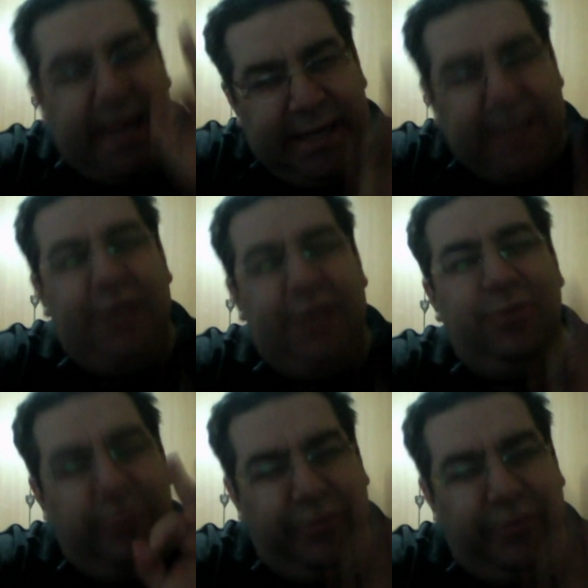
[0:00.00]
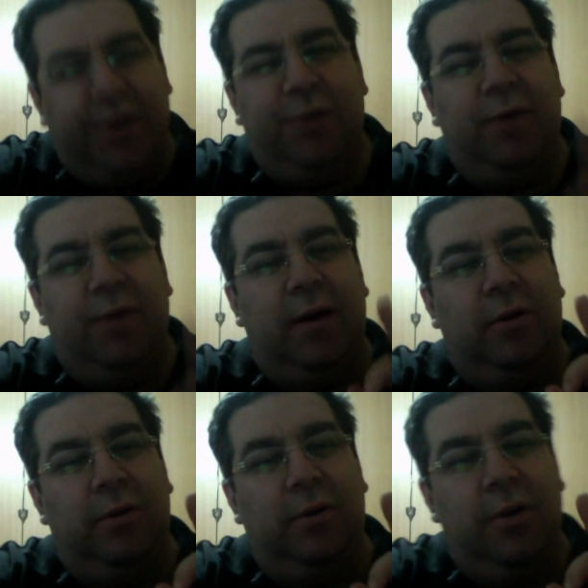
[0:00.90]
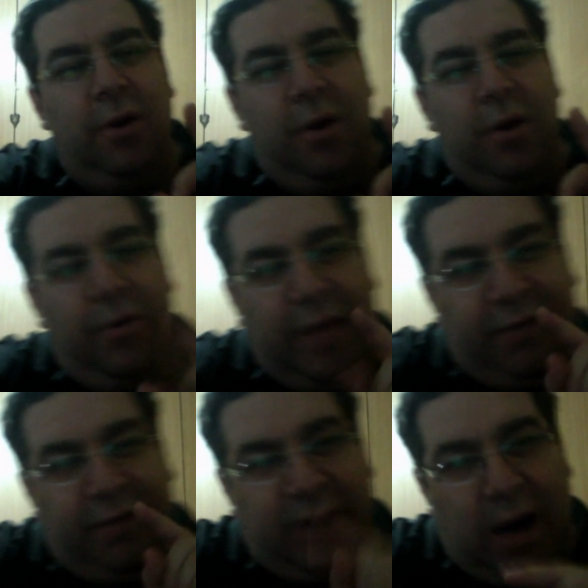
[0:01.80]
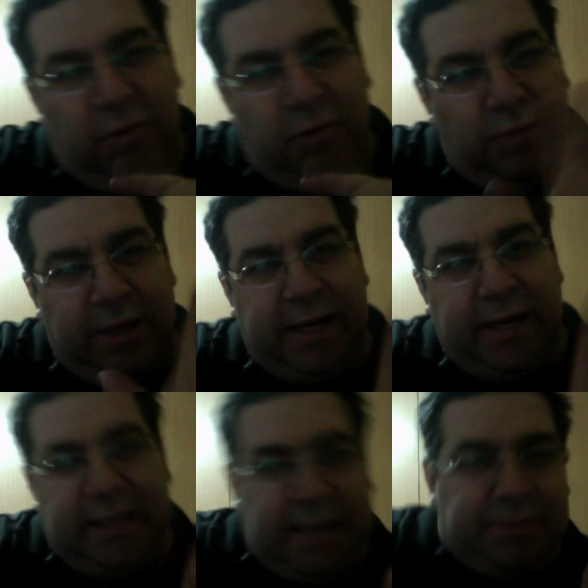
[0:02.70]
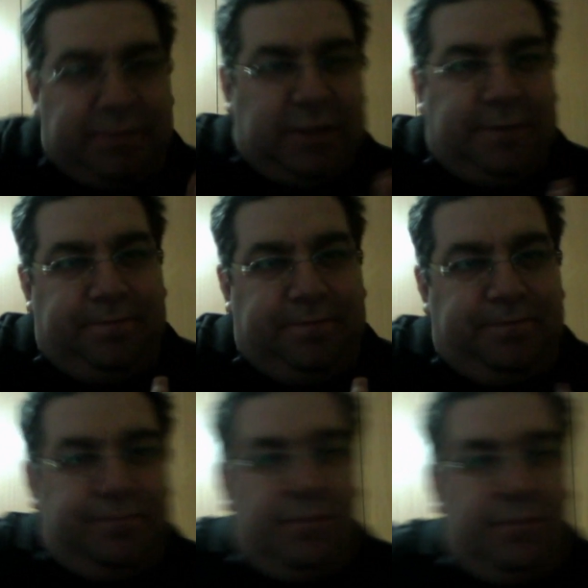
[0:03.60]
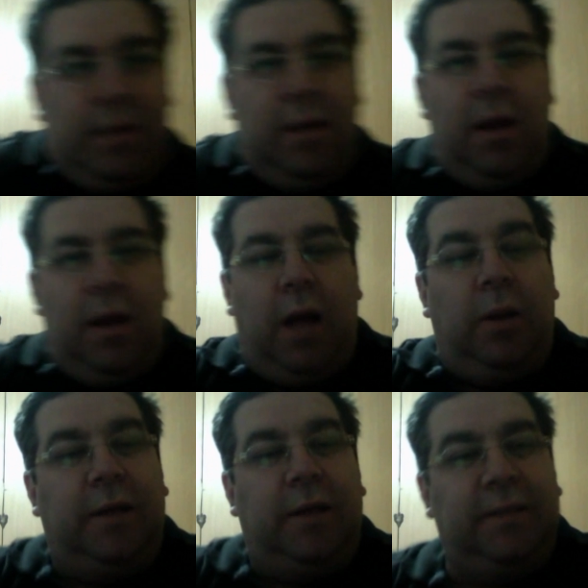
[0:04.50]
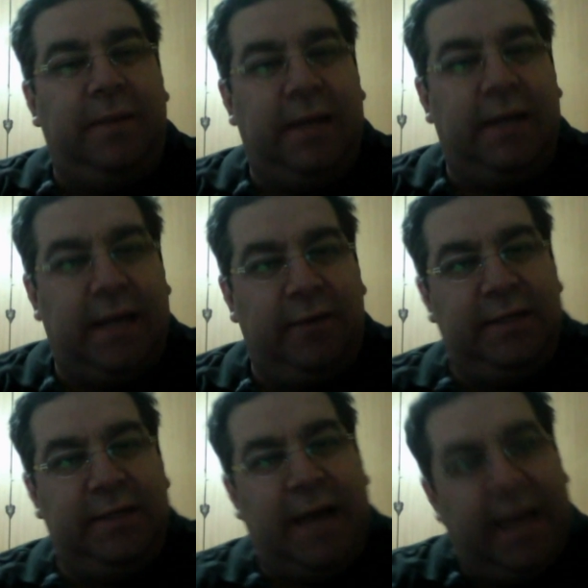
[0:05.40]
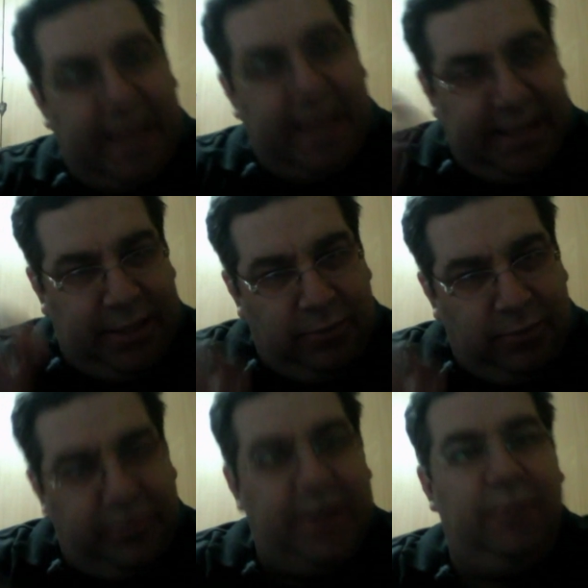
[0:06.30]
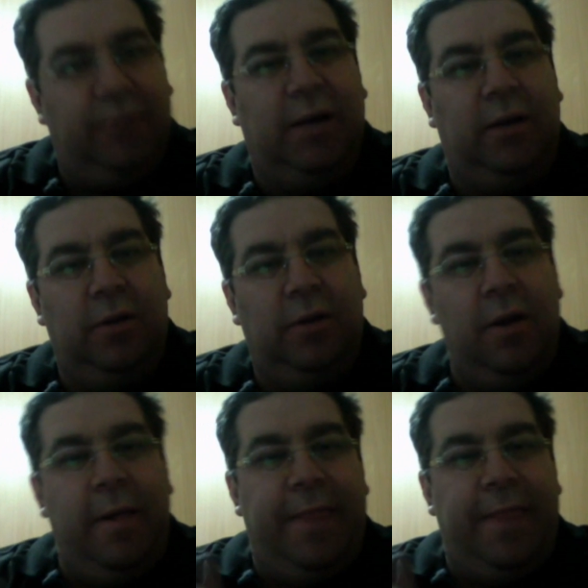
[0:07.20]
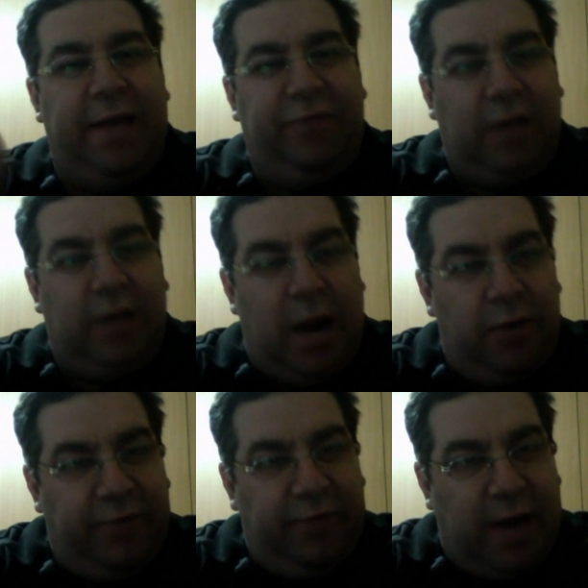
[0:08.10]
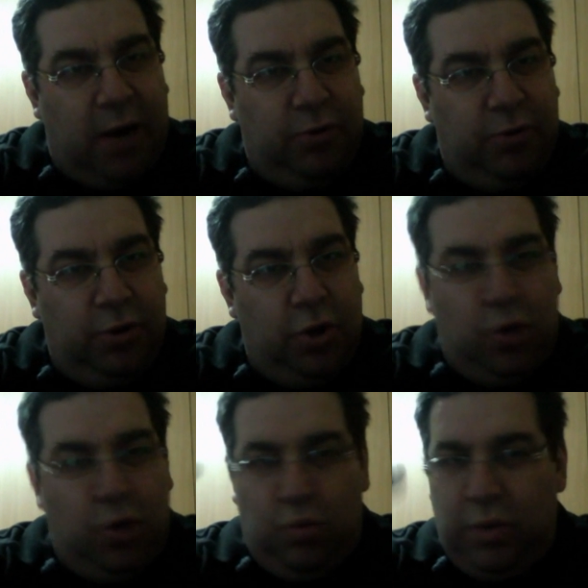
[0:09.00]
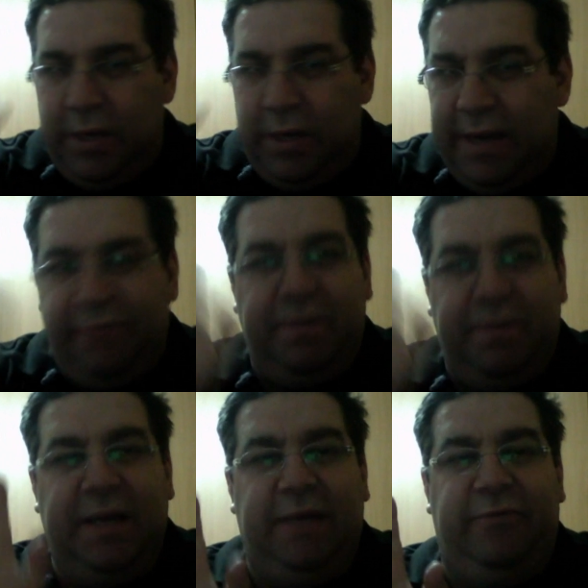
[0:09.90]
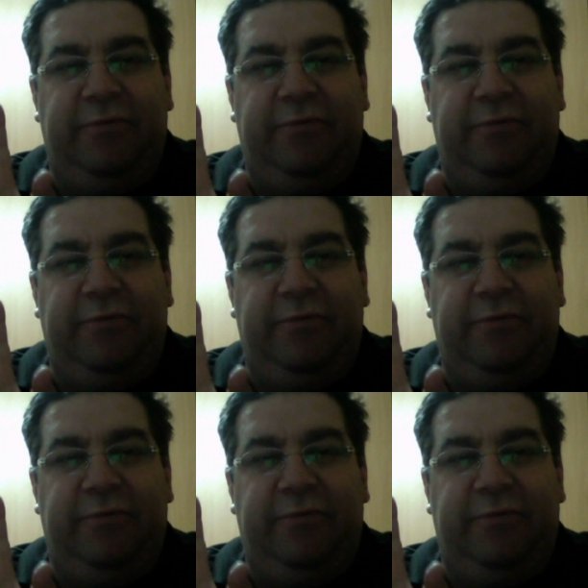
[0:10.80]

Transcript: He knew very well that Fir'aun will not accept. Allah Tabaraka wa Ta'ala, He knew very well that Fir'aun will never believe.